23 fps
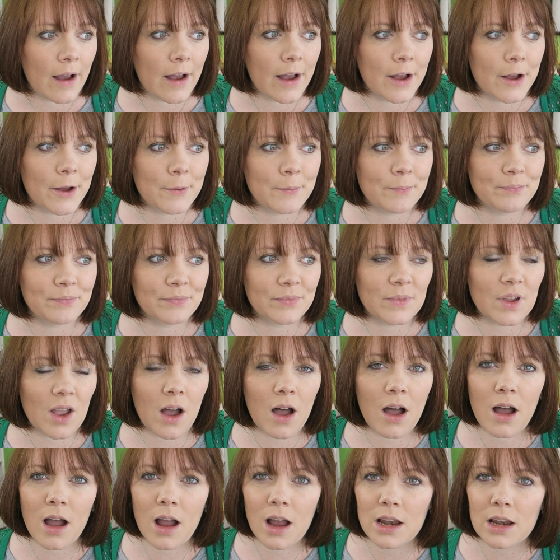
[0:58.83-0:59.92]
Um,
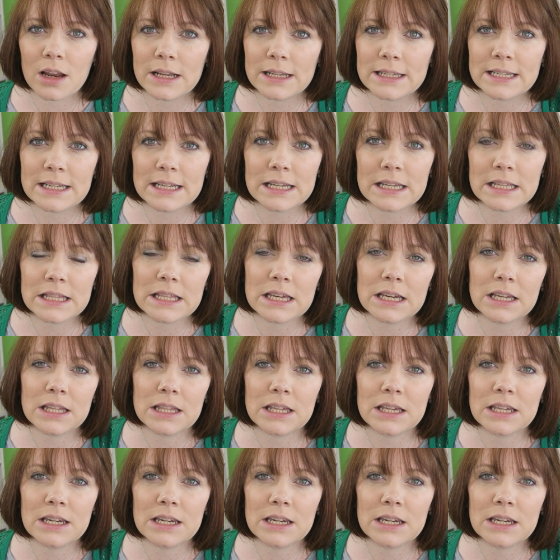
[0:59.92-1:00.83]
highlighting the,